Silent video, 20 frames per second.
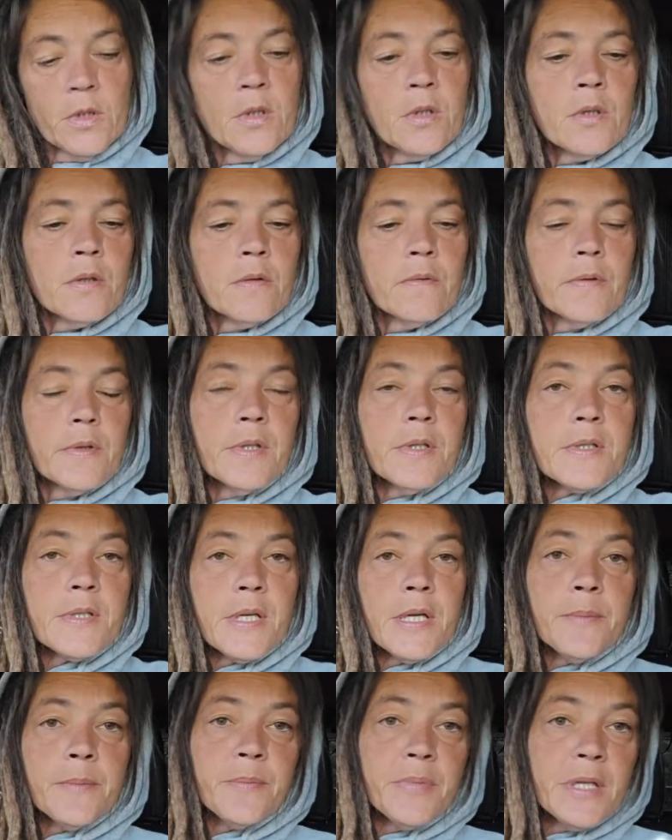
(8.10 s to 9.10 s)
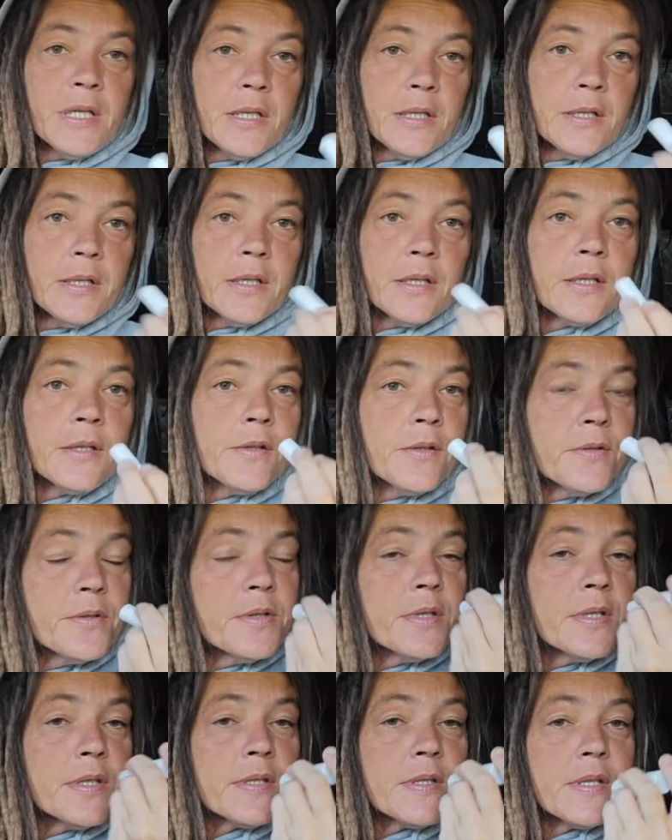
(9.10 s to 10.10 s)
For the time being, I can use
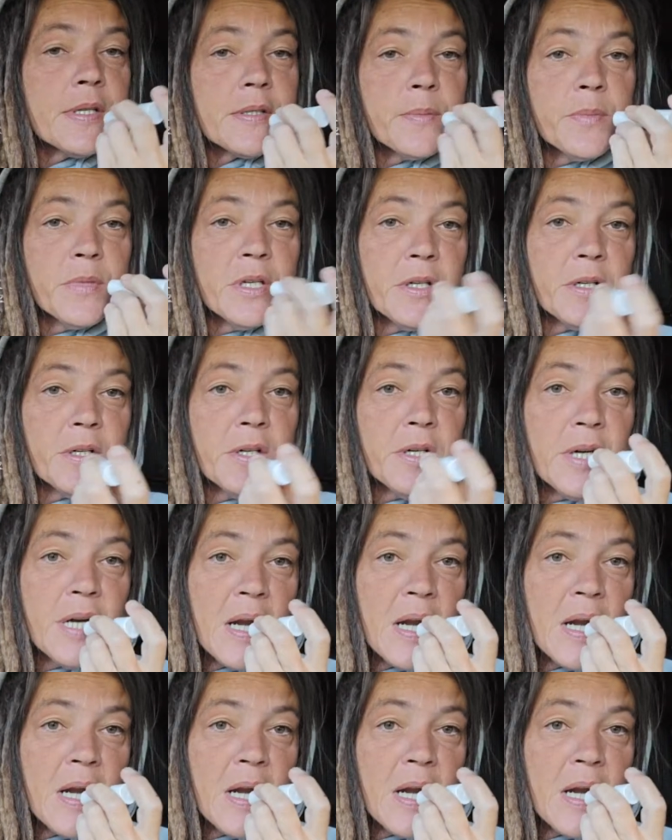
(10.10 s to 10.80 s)
this as a mirror.